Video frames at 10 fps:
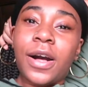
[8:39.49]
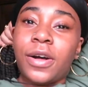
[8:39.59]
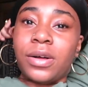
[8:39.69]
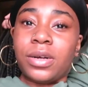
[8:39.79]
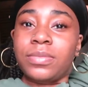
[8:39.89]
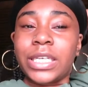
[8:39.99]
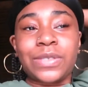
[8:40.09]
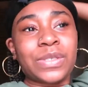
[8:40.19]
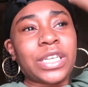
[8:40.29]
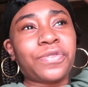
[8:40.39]
Um,
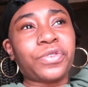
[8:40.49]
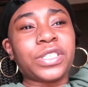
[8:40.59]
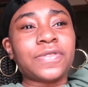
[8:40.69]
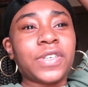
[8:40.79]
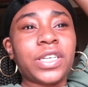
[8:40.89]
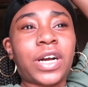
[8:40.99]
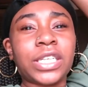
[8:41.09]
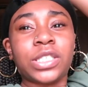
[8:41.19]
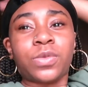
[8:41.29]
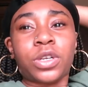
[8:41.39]
that's really it for this video.
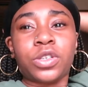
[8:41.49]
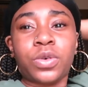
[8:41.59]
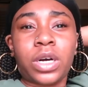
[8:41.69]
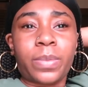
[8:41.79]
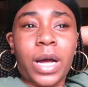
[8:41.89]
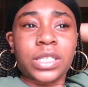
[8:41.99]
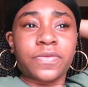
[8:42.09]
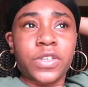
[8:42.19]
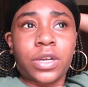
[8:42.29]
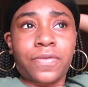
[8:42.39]
I just wanted to do an
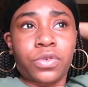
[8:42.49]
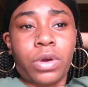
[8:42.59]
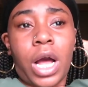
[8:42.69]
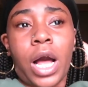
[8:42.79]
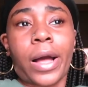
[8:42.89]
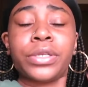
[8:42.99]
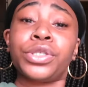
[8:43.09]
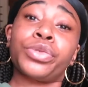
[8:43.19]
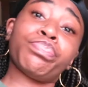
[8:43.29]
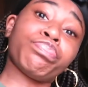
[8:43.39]
unboxing video for you guys.